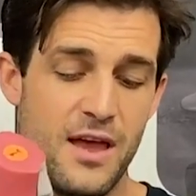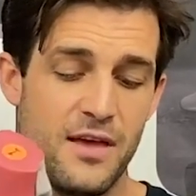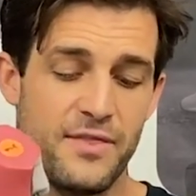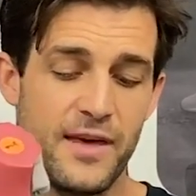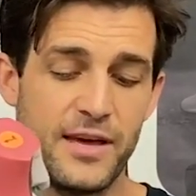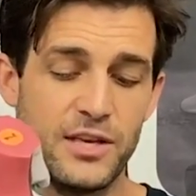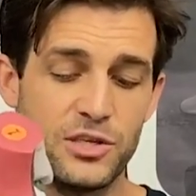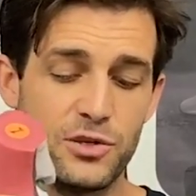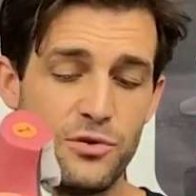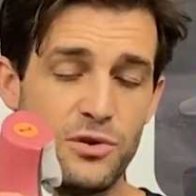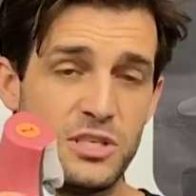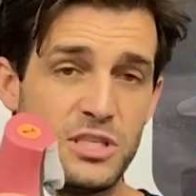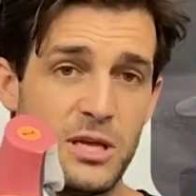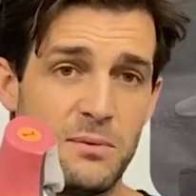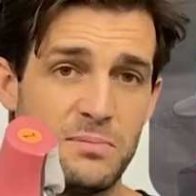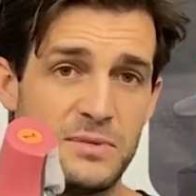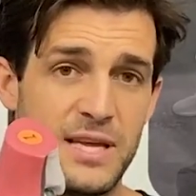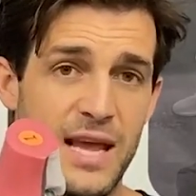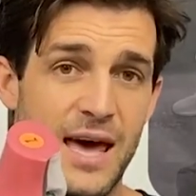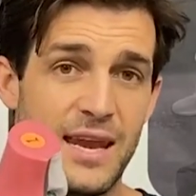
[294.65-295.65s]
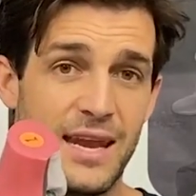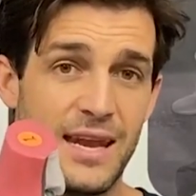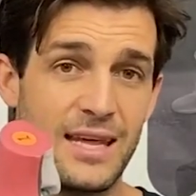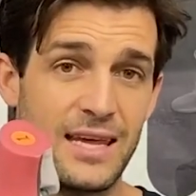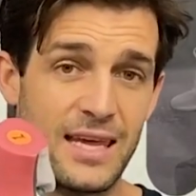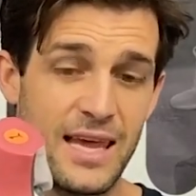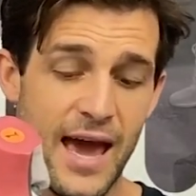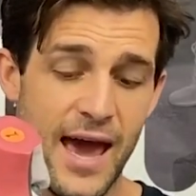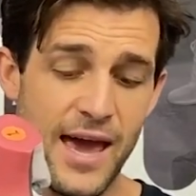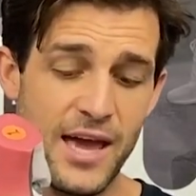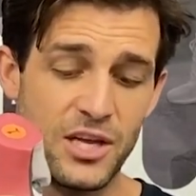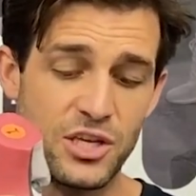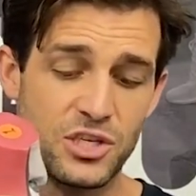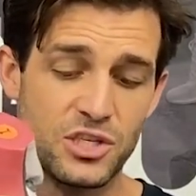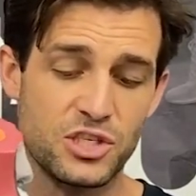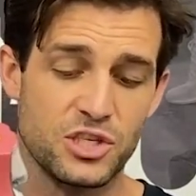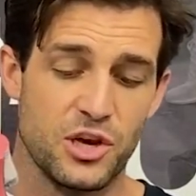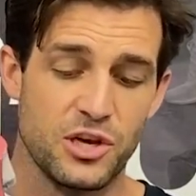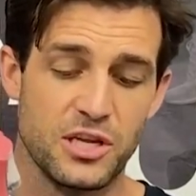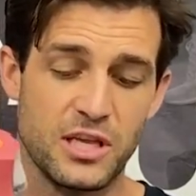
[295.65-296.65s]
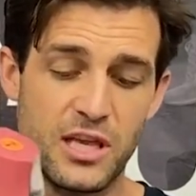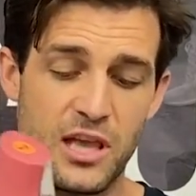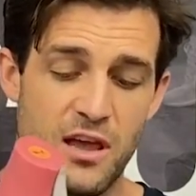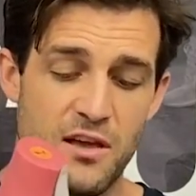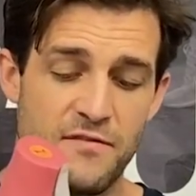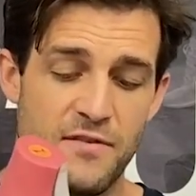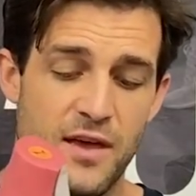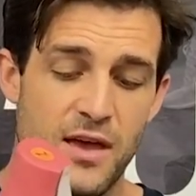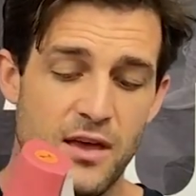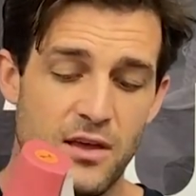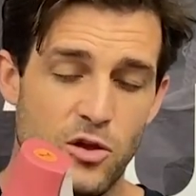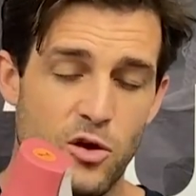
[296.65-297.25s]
They do dip down and engage. So to give